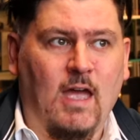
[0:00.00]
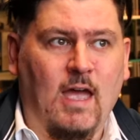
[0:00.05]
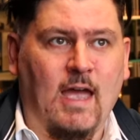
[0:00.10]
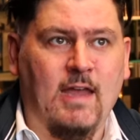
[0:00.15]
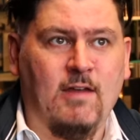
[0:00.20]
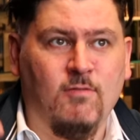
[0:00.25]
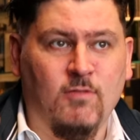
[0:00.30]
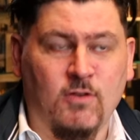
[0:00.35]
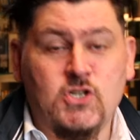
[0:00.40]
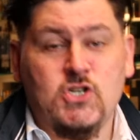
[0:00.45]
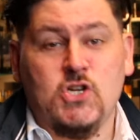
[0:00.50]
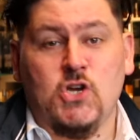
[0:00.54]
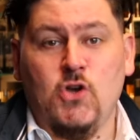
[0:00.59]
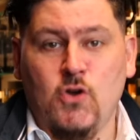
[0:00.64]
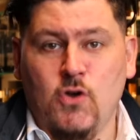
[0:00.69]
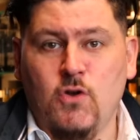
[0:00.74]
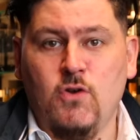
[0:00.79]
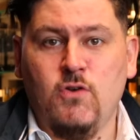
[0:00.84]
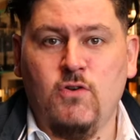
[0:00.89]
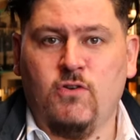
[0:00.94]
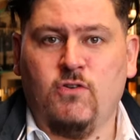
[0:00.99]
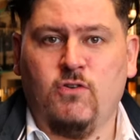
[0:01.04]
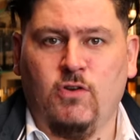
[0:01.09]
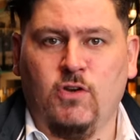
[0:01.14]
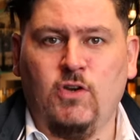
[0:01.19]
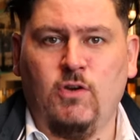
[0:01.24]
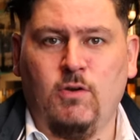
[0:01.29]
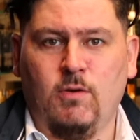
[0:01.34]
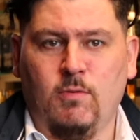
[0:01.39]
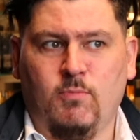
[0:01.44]
a return
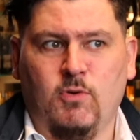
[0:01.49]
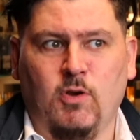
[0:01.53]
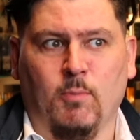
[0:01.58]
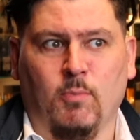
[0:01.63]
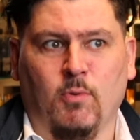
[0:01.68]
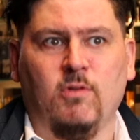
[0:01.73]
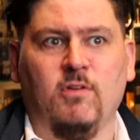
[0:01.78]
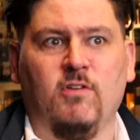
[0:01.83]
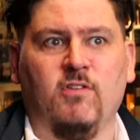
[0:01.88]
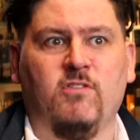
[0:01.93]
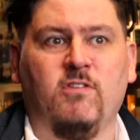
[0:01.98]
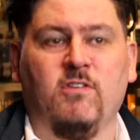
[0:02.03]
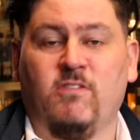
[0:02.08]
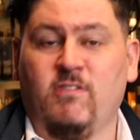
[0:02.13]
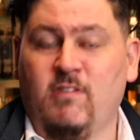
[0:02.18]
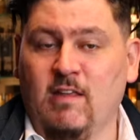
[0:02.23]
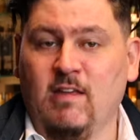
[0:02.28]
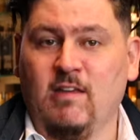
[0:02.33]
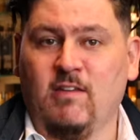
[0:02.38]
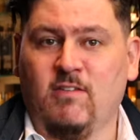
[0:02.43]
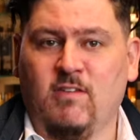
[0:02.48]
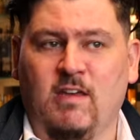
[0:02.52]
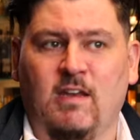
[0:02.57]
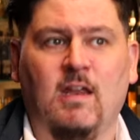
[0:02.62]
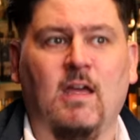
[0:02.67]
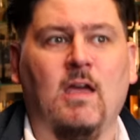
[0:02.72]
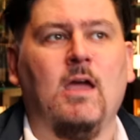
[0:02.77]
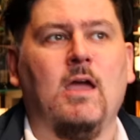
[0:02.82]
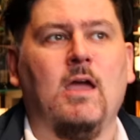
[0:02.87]
to, to Brooklyn's distilling scene.